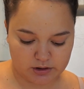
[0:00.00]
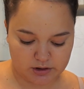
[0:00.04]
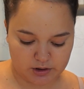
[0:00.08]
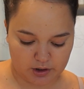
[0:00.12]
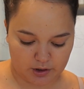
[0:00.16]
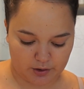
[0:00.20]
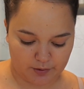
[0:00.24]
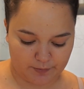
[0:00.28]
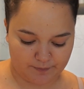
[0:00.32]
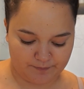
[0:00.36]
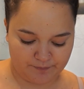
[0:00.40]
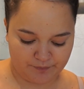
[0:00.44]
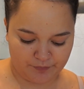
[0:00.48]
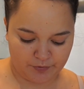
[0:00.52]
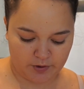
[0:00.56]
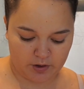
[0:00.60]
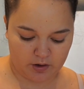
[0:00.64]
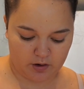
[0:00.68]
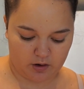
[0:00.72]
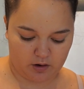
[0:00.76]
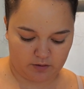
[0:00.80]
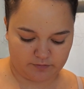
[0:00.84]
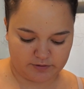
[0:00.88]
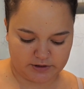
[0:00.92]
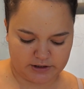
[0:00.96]
So
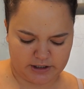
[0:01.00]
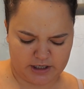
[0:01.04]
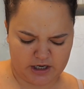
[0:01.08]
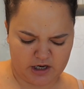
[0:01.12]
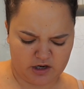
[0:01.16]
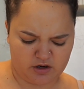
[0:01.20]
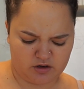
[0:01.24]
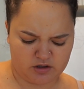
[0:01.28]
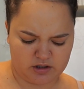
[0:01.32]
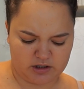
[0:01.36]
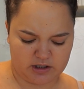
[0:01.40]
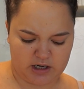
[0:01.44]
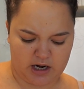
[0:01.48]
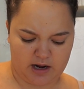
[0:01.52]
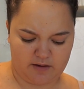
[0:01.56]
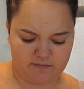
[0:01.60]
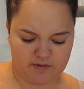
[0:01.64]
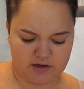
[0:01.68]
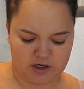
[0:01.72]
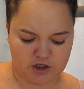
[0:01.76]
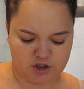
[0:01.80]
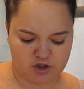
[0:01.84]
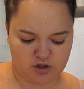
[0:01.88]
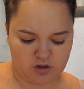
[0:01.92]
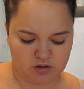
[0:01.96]
obviously he couldn't
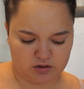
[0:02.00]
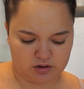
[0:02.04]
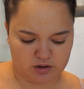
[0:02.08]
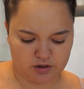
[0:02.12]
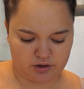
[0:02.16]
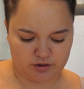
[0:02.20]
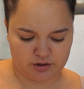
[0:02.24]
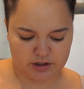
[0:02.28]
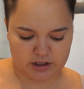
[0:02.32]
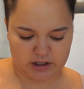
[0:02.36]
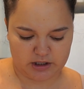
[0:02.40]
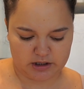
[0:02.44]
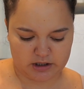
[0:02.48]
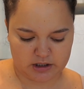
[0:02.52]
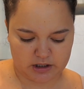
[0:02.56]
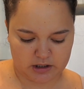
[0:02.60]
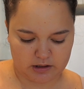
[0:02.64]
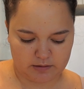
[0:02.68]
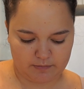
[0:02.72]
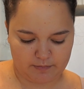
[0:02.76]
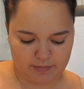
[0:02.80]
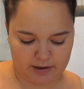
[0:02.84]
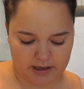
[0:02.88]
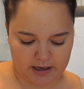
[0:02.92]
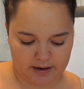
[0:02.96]
have any chocolate or
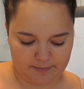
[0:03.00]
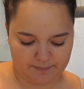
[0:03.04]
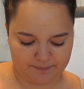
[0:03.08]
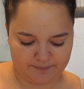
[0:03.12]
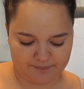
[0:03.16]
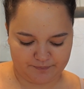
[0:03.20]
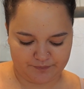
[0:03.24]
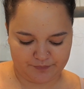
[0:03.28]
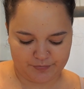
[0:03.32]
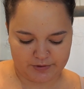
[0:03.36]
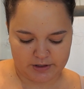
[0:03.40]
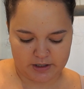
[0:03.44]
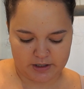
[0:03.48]
anything. But um,